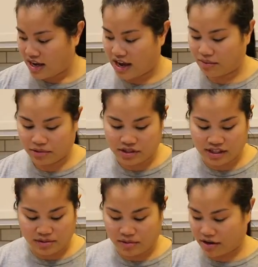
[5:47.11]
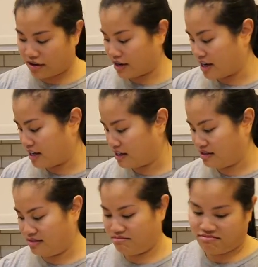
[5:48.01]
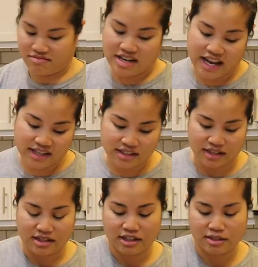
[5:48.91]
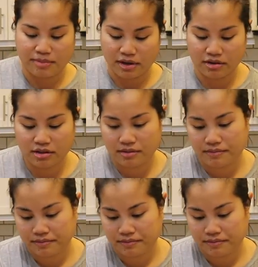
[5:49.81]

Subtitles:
and we'll see where it takes us, I suppose.